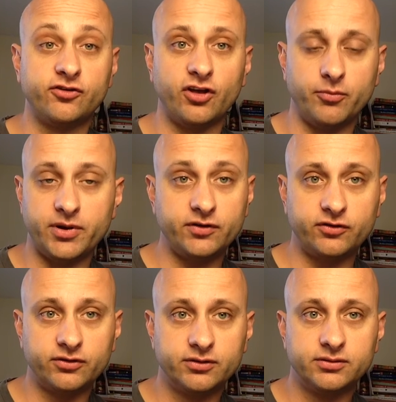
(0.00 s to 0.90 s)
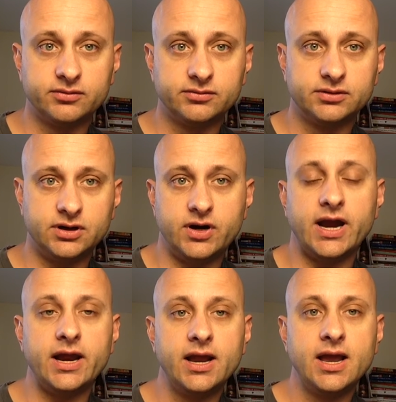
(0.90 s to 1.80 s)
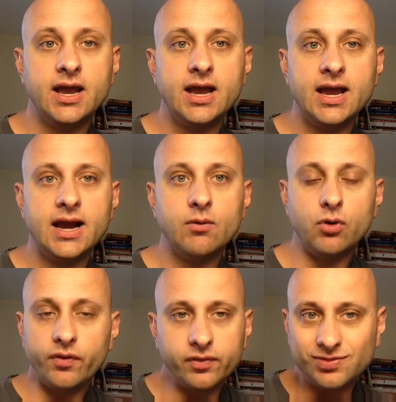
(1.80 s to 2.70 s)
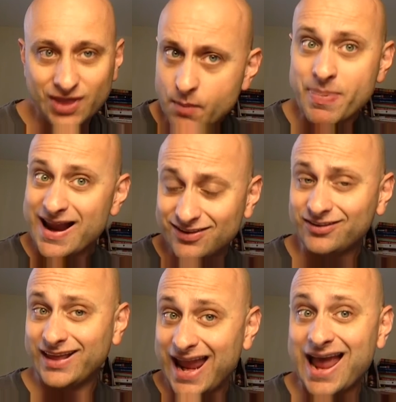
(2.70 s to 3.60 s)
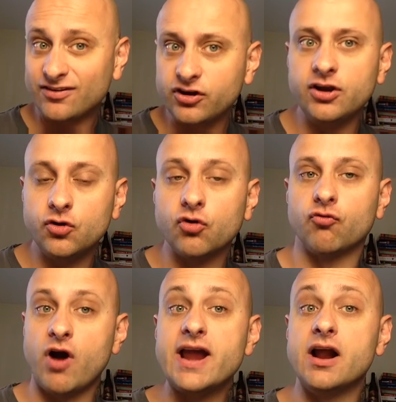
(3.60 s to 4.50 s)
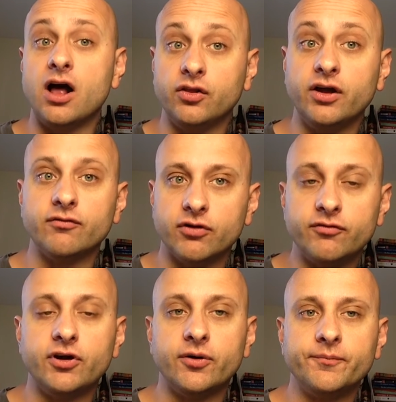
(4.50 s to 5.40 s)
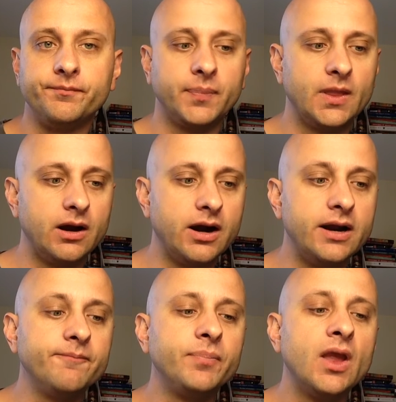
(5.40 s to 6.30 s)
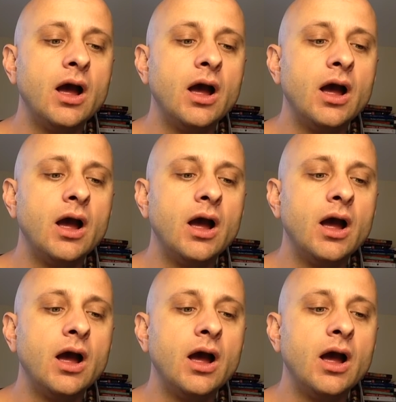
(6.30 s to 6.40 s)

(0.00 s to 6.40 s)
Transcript: the syllabus. Okay? Well, they're basically asking you to write a lit review. All right?